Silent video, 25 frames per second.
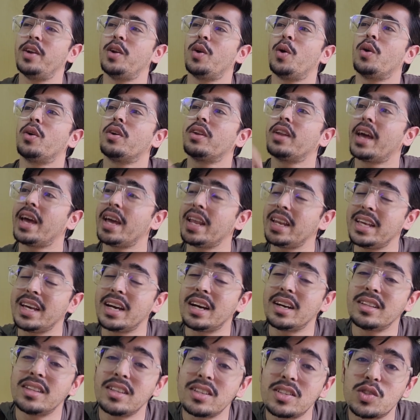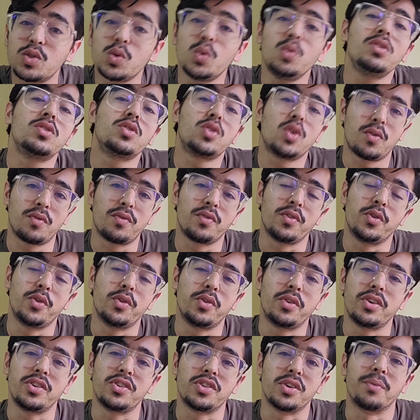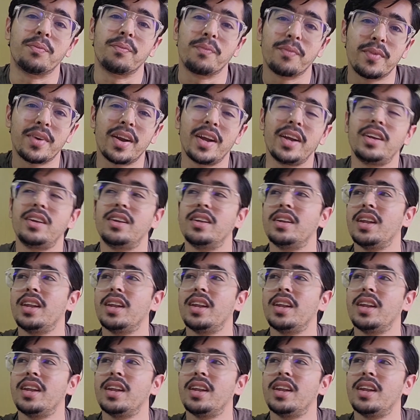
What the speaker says: on any other source of nutrition, right?